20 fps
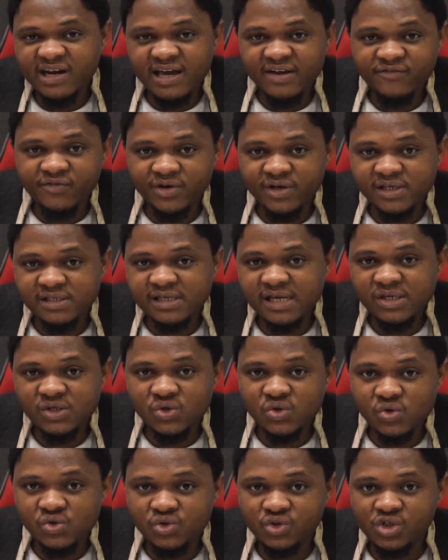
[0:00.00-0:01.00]
Like for instance,
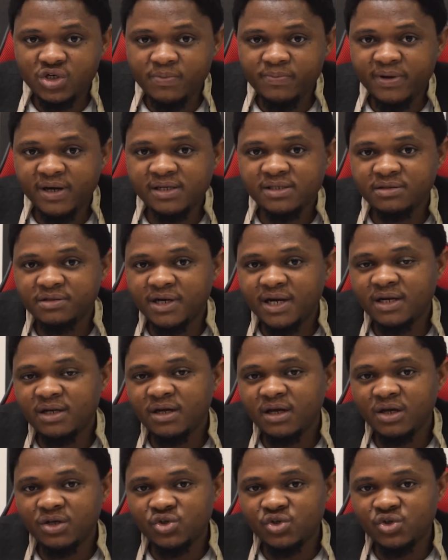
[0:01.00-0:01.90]
you use dropazz, right?